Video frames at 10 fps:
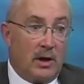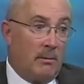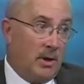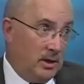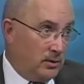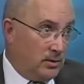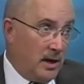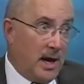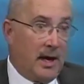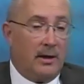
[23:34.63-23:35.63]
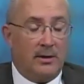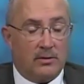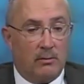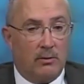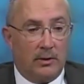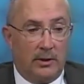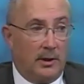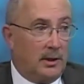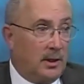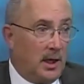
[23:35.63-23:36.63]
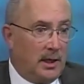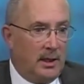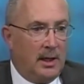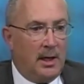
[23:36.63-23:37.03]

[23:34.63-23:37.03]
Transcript: And I met his dad, and he's a really neat guy.